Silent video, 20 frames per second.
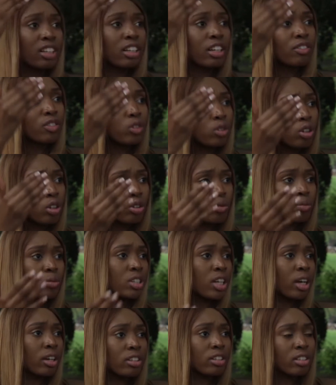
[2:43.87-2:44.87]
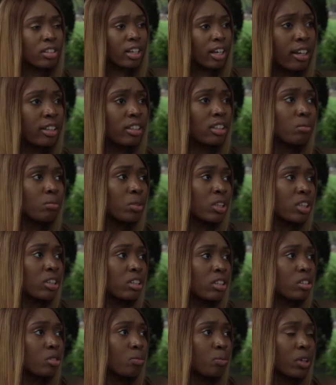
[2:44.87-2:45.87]
level of success,
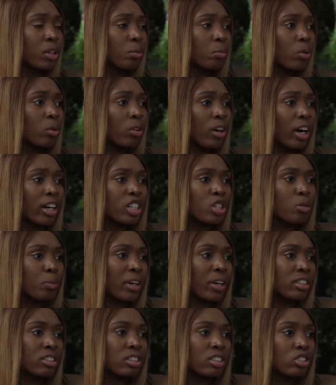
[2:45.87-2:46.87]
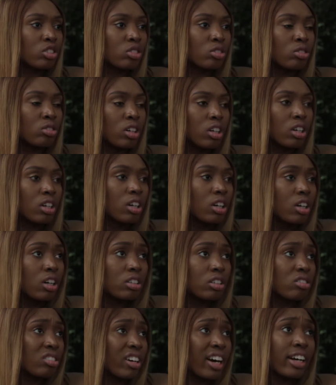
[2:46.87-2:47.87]
because people are expecting you
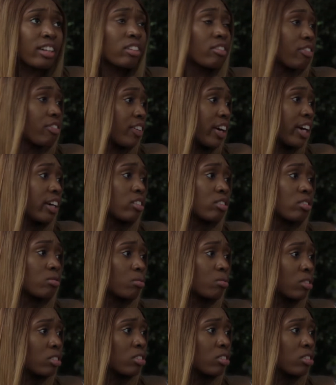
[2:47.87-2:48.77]
to kind of fail.